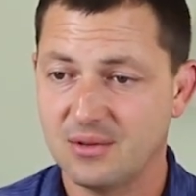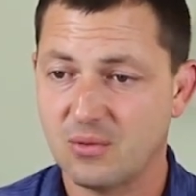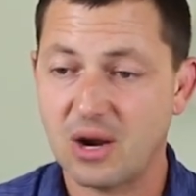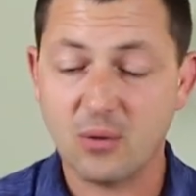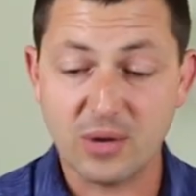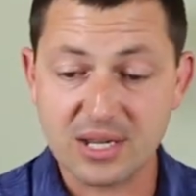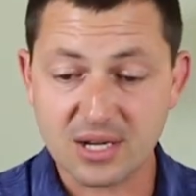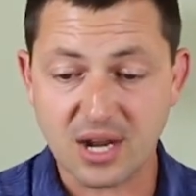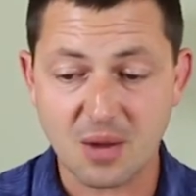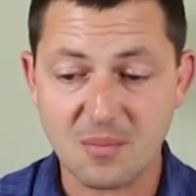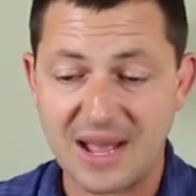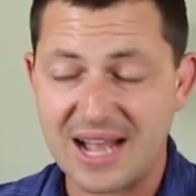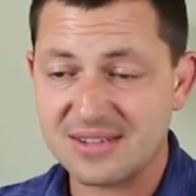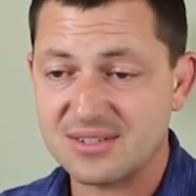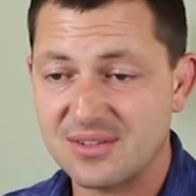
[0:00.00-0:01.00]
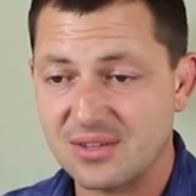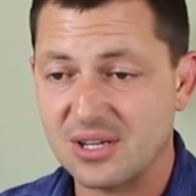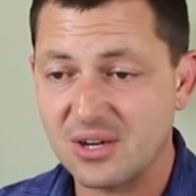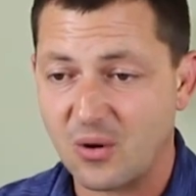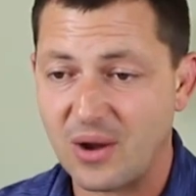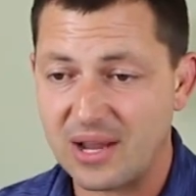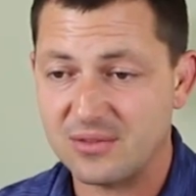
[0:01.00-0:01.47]
Right, we can come back to
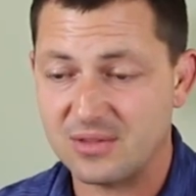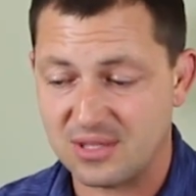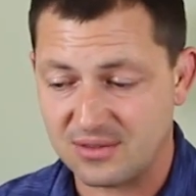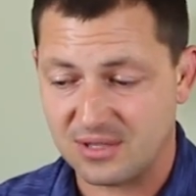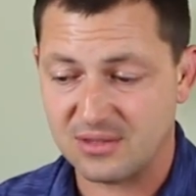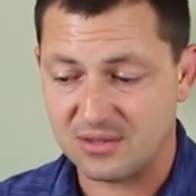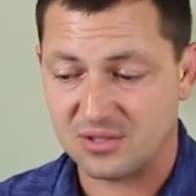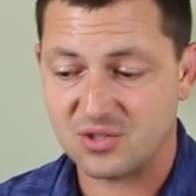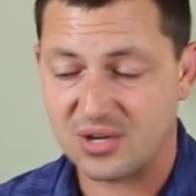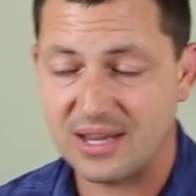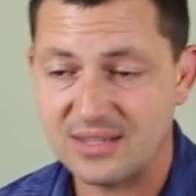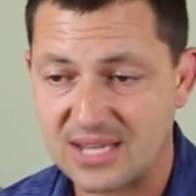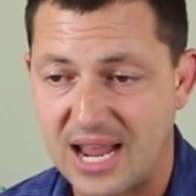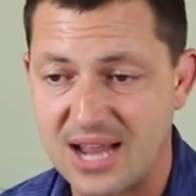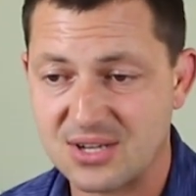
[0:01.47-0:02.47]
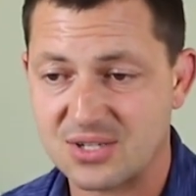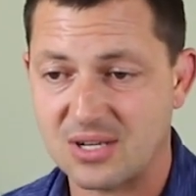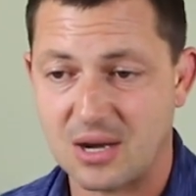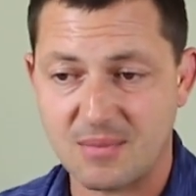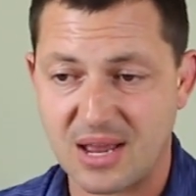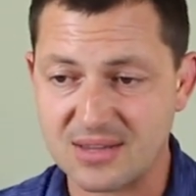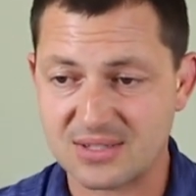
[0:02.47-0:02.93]
the, the, the, the,
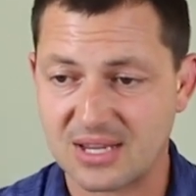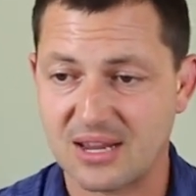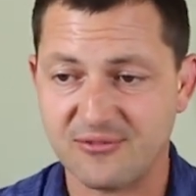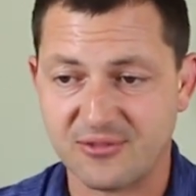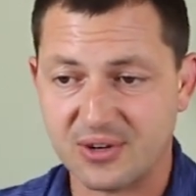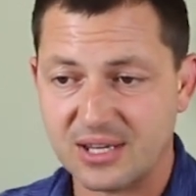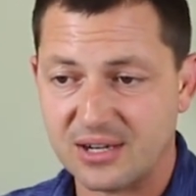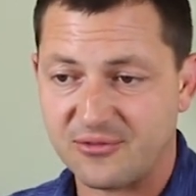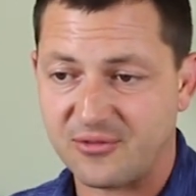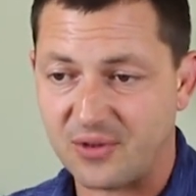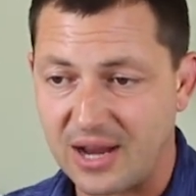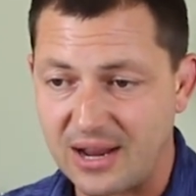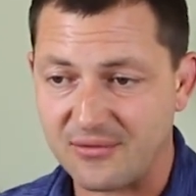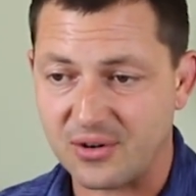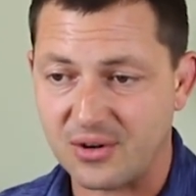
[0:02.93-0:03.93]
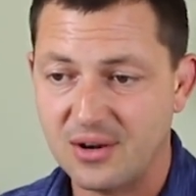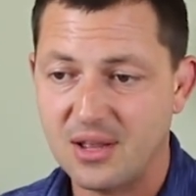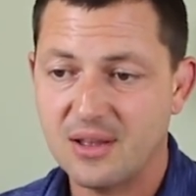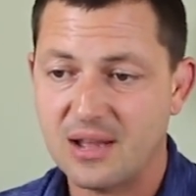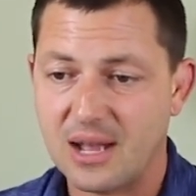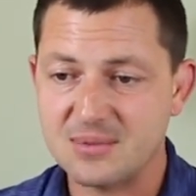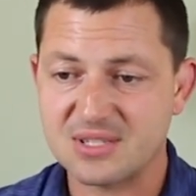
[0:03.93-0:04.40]
transaction. I'm not saying forget it
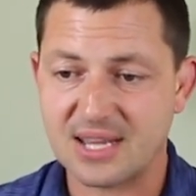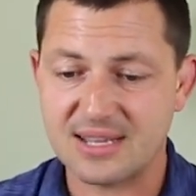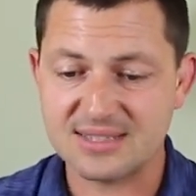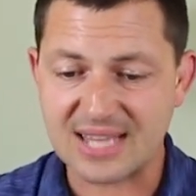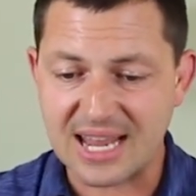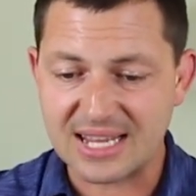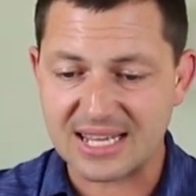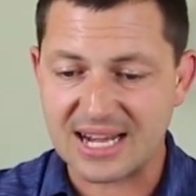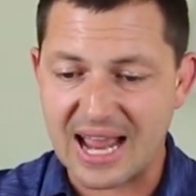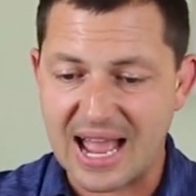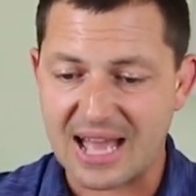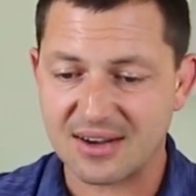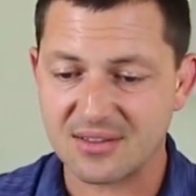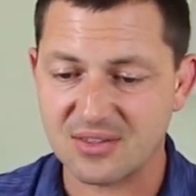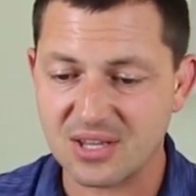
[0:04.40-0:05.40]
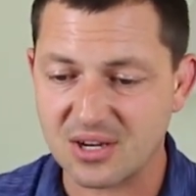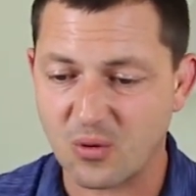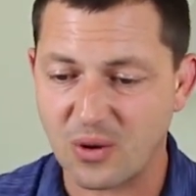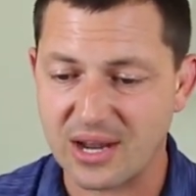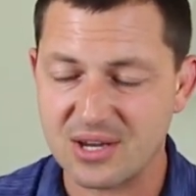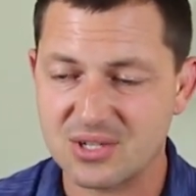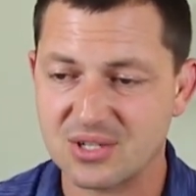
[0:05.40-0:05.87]
forever. I'm saying take it out of the
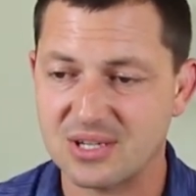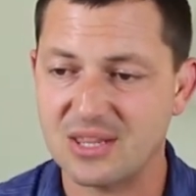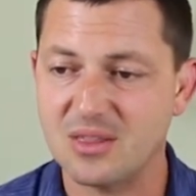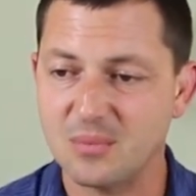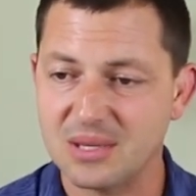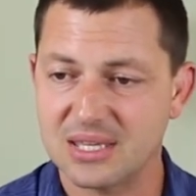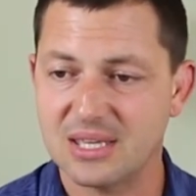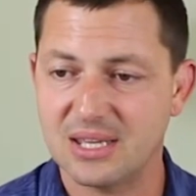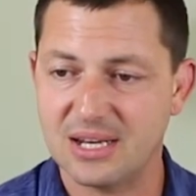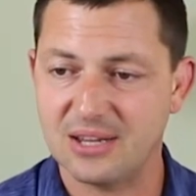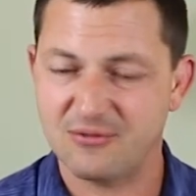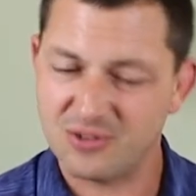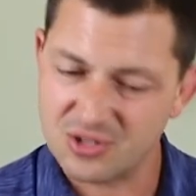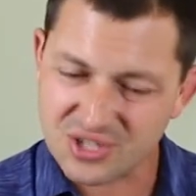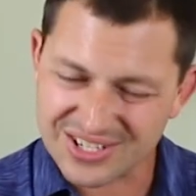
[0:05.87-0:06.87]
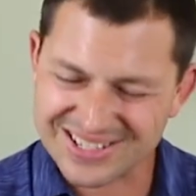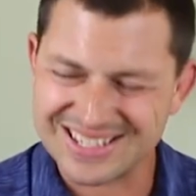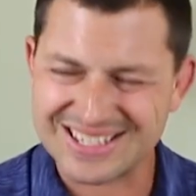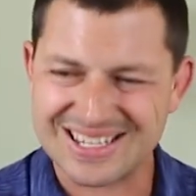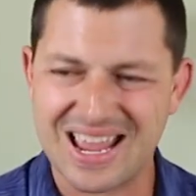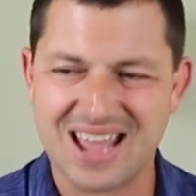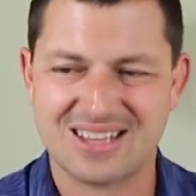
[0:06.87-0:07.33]
equation in the beginning for just a
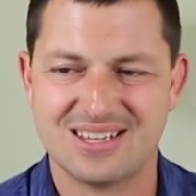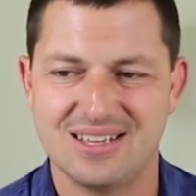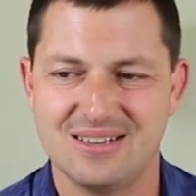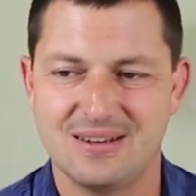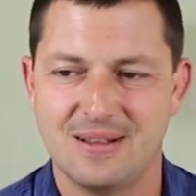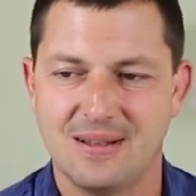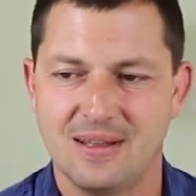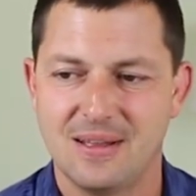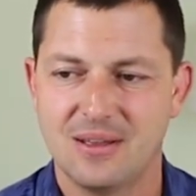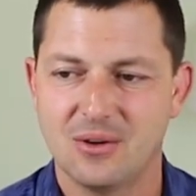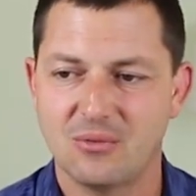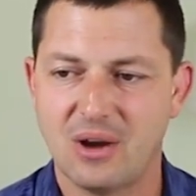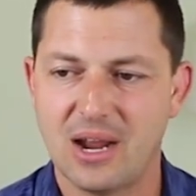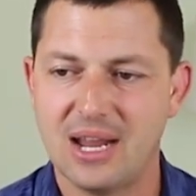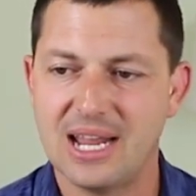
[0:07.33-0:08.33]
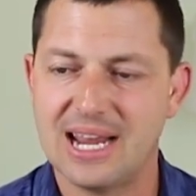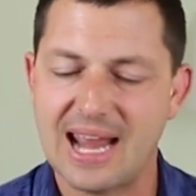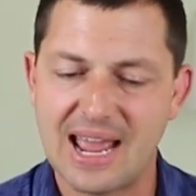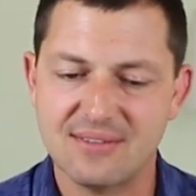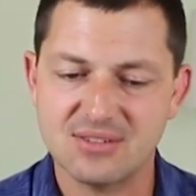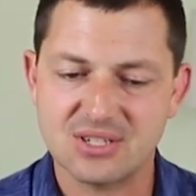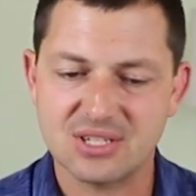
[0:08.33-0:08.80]
second, right? And
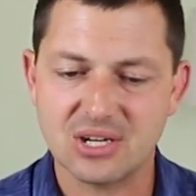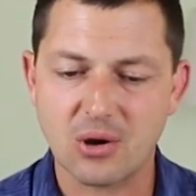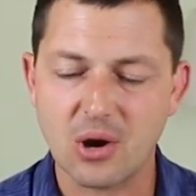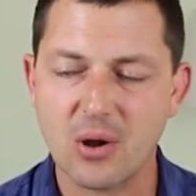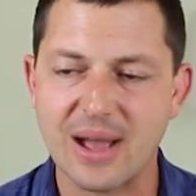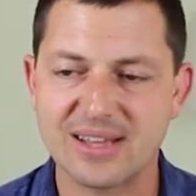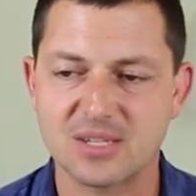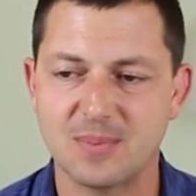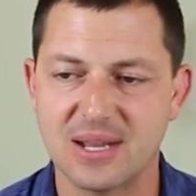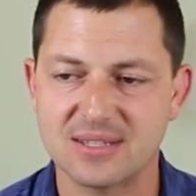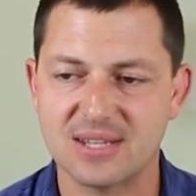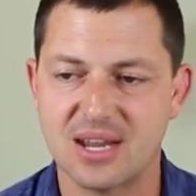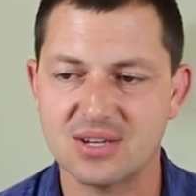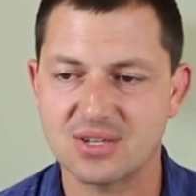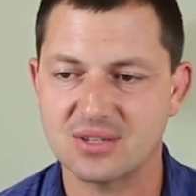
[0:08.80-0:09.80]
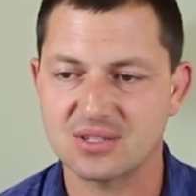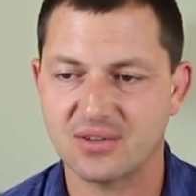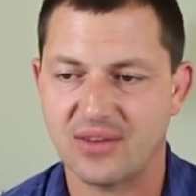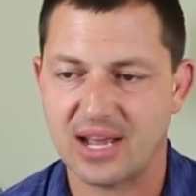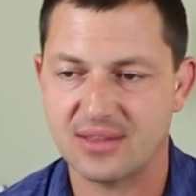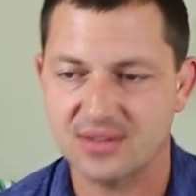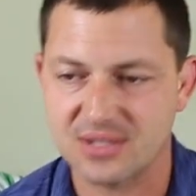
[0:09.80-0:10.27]
have zero expectations
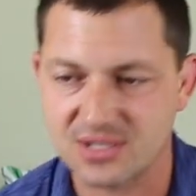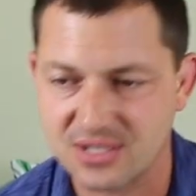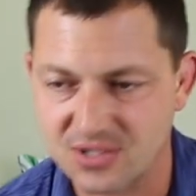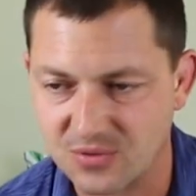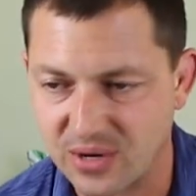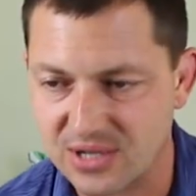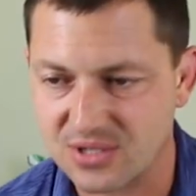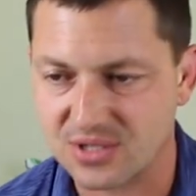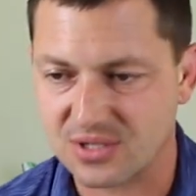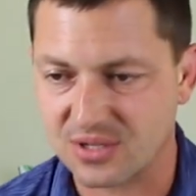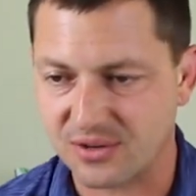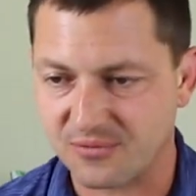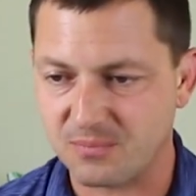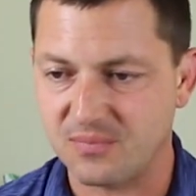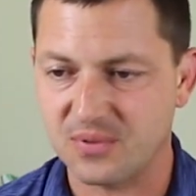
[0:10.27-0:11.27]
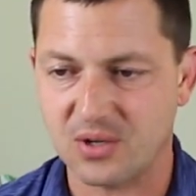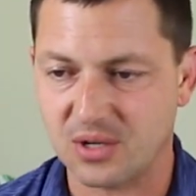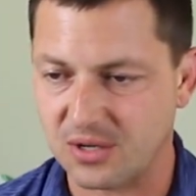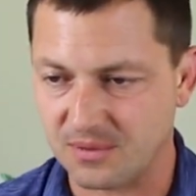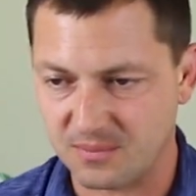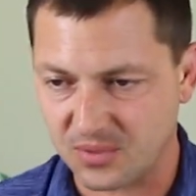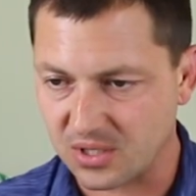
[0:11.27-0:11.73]
of how this situation is gonna,
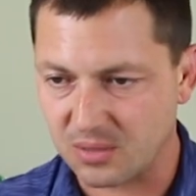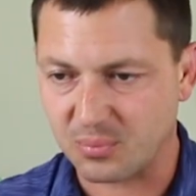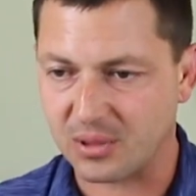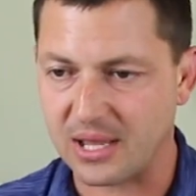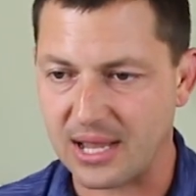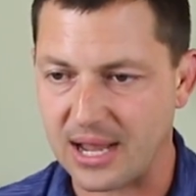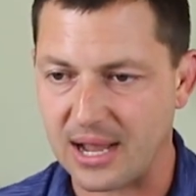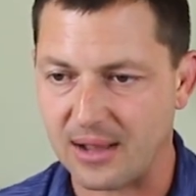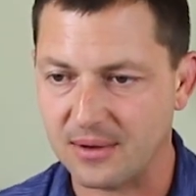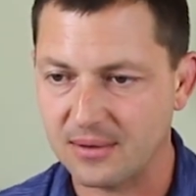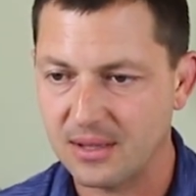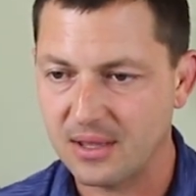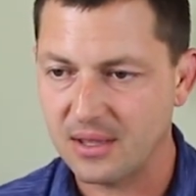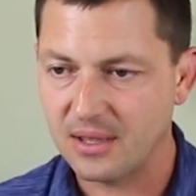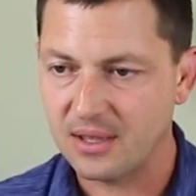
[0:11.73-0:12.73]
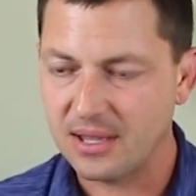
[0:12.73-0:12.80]
gonna, gonna play out.